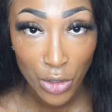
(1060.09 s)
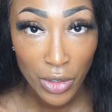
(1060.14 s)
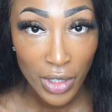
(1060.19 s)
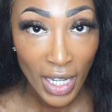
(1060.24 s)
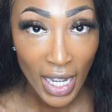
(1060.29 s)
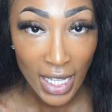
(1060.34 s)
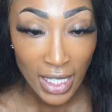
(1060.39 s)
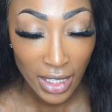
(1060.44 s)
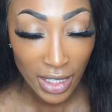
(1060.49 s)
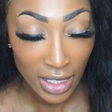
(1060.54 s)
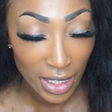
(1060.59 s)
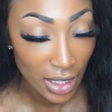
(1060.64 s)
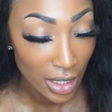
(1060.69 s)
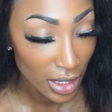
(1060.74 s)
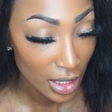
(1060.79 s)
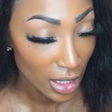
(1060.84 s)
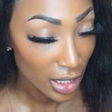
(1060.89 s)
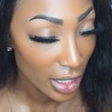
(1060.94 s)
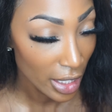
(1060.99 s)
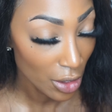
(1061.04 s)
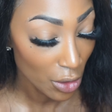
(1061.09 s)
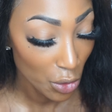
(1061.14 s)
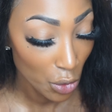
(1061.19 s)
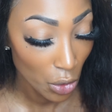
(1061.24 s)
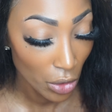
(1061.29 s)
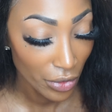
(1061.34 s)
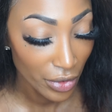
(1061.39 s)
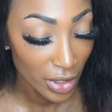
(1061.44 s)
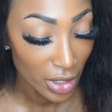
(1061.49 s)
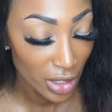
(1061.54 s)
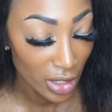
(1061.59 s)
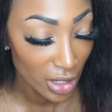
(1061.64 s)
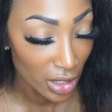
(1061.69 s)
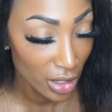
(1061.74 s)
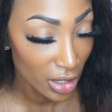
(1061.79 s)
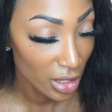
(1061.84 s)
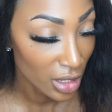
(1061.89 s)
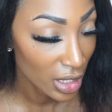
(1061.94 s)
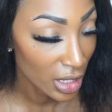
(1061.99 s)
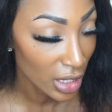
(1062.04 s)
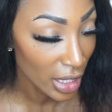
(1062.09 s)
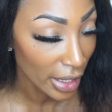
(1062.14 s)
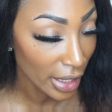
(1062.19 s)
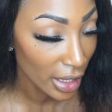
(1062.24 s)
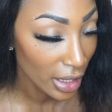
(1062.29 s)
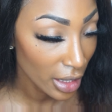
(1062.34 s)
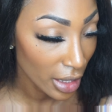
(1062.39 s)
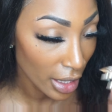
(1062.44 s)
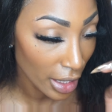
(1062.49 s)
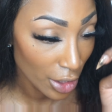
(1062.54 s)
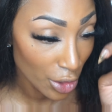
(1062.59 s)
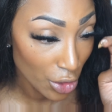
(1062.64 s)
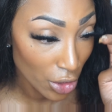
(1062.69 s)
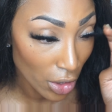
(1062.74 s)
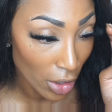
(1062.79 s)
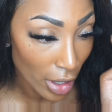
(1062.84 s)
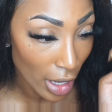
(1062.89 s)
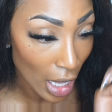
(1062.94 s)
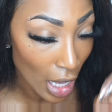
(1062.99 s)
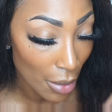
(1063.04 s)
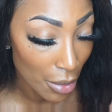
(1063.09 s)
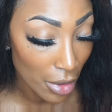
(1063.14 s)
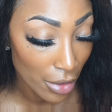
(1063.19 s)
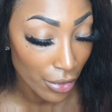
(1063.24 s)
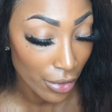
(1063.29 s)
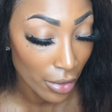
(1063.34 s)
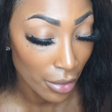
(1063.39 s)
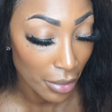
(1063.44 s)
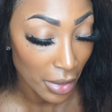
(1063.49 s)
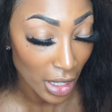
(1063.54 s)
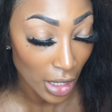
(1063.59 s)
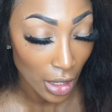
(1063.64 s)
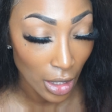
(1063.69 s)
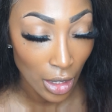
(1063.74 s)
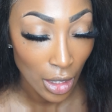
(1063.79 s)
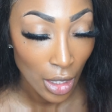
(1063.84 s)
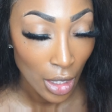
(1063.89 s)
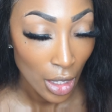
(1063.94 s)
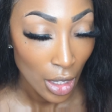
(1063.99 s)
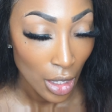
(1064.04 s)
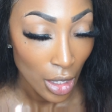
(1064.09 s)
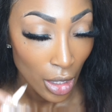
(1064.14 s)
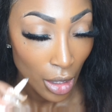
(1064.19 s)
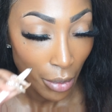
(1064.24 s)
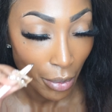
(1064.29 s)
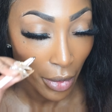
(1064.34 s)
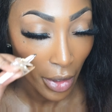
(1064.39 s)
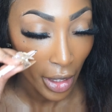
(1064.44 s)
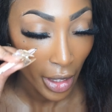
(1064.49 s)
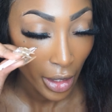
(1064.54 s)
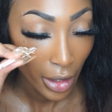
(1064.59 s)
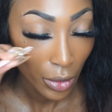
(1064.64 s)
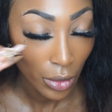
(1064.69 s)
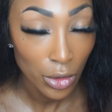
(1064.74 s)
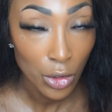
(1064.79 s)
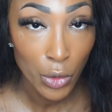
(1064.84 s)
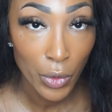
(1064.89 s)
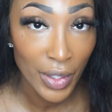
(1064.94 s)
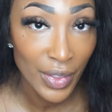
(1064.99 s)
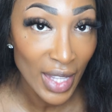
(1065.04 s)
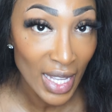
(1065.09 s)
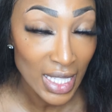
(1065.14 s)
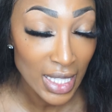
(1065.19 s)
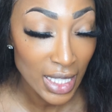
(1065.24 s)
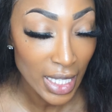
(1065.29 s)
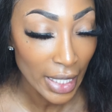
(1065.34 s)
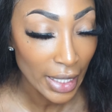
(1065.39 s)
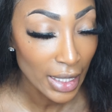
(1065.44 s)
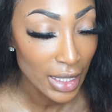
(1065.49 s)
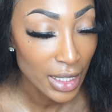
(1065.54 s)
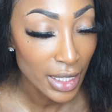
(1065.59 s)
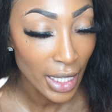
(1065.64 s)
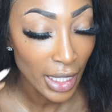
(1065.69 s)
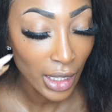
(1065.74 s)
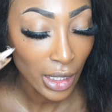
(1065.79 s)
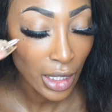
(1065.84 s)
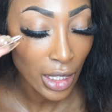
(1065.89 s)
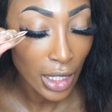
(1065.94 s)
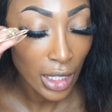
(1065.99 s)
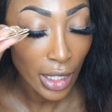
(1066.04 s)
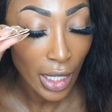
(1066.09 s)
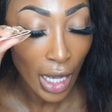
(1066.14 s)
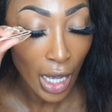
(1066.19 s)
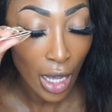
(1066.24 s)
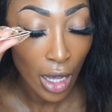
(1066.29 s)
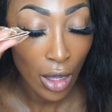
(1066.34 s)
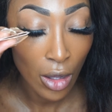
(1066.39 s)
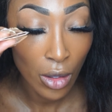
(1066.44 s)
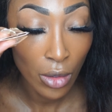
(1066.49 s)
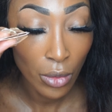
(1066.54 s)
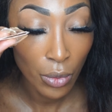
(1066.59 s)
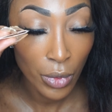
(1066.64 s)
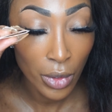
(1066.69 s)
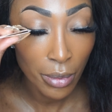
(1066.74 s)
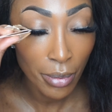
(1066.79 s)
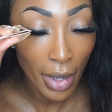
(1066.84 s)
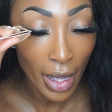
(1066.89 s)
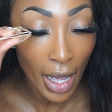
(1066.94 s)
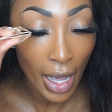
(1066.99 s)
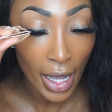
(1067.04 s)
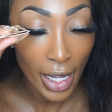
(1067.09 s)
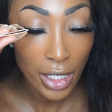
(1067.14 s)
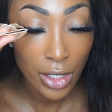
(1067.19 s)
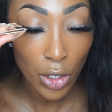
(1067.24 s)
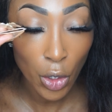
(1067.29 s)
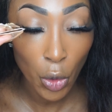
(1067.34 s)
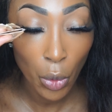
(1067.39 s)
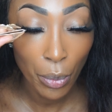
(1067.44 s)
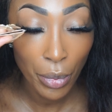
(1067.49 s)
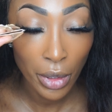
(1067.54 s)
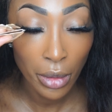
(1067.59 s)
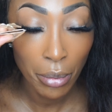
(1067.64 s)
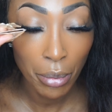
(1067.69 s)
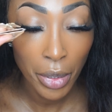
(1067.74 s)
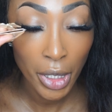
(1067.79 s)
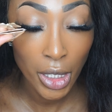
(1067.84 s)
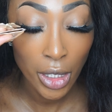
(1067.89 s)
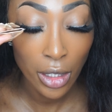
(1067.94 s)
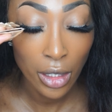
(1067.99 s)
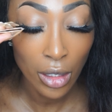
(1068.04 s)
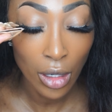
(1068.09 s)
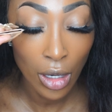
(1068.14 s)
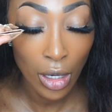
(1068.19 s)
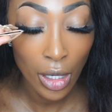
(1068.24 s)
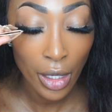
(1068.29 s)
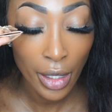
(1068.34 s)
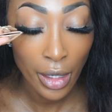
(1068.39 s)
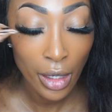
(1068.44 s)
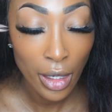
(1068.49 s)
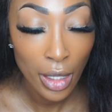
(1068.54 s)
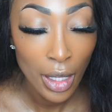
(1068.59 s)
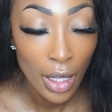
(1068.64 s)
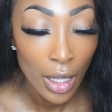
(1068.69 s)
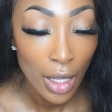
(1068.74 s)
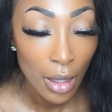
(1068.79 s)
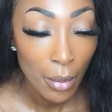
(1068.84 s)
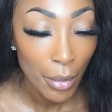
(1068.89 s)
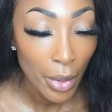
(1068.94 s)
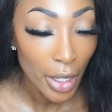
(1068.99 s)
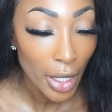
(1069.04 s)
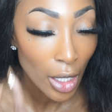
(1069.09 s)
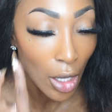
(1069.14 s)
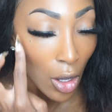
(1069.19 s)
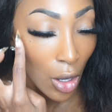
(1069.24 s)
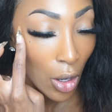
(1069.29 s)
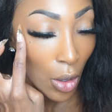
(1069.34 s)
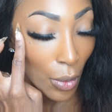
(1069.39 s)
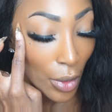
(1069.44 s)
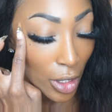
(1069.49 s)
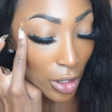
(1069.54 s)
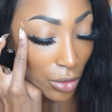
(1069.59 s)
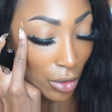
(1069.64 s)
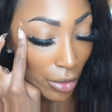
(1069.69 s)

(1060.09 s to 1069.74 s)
you guys can see, I don't know if it's just second nature or habit for me, but doing that second technique, I'll, with my eyes open, put it on, but I always